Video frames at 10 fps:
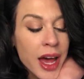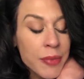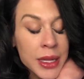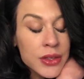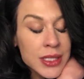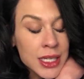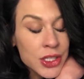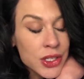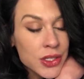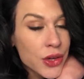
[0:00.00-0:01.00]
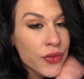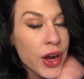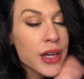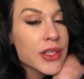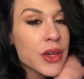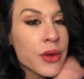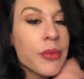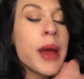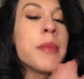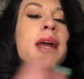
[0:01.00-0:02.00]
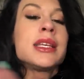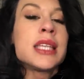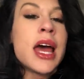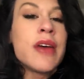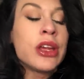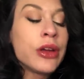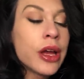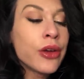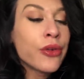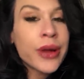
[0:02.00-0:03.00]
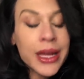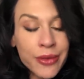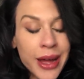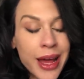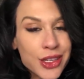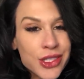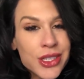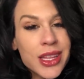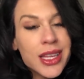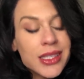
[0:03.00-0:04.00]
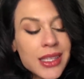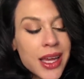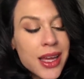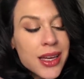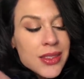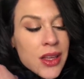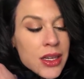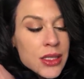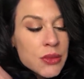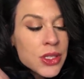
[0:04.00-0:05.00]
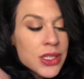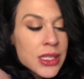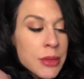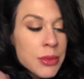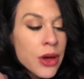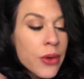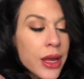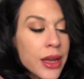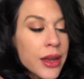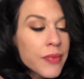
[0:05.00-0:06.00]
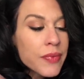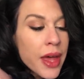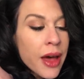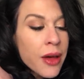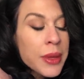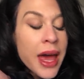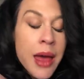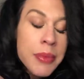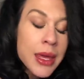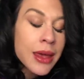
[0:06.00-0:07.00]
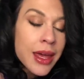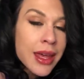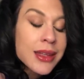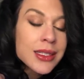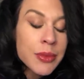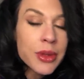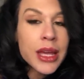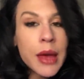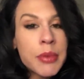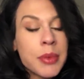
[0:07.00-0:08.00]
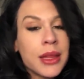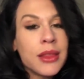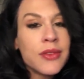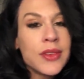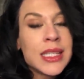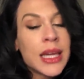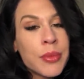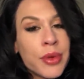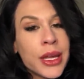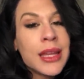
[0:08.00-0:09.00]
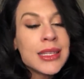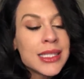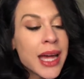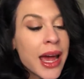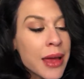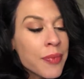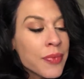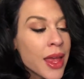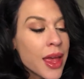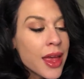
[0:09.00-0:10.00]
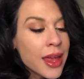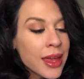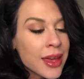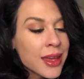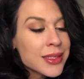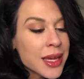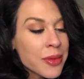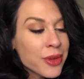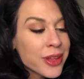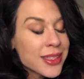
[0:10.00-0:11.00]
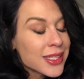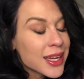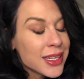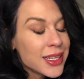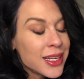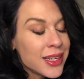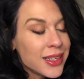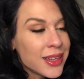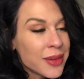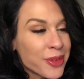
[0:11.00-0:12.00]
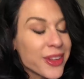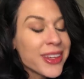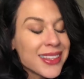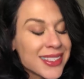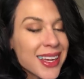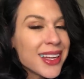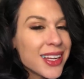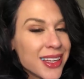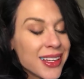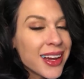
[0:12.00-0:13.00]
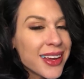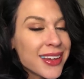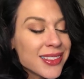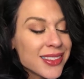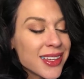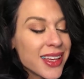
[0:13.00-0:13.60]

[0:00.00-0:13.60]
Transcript: I've been losing inches so far, so my body's having a great reaction to this, and as long as we just keep going, I'll be happy. And I'm really happy about the physique I'm bringing this time. And I'm really excited. I'm really excited, guys.